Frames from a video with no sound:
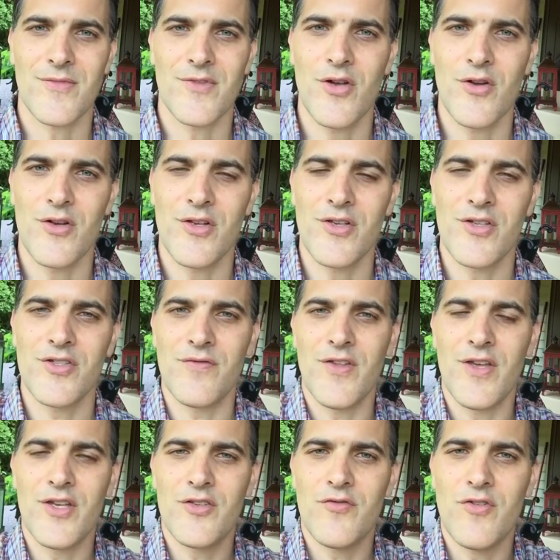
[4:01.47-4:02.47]
Notice if
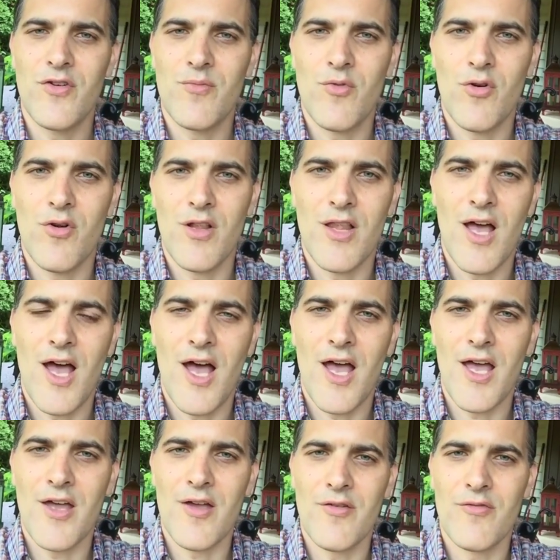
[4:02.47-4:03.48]
things feel more
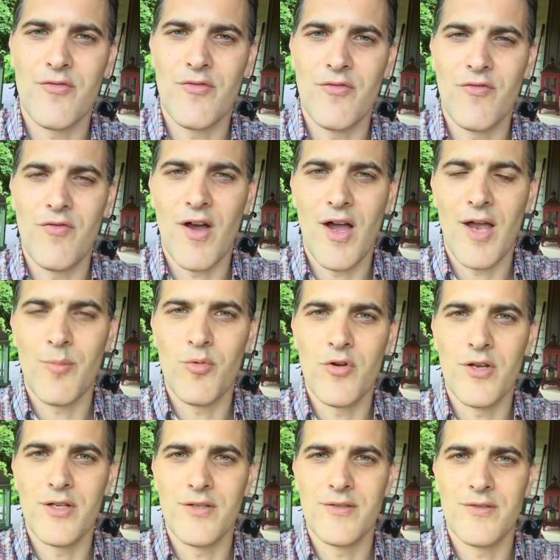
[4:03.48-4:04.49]
alive,
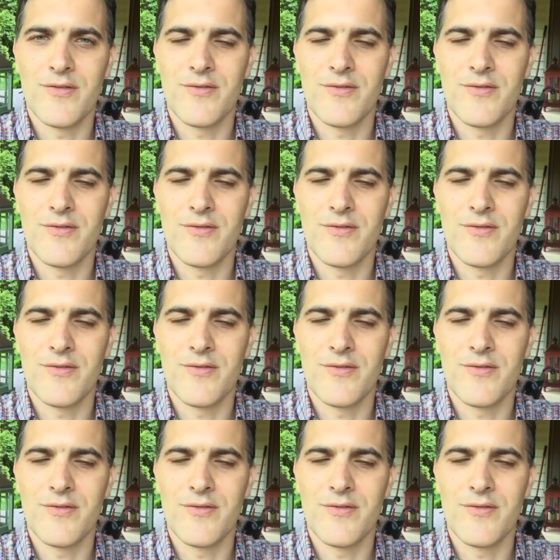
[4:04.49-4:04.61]
vibrant,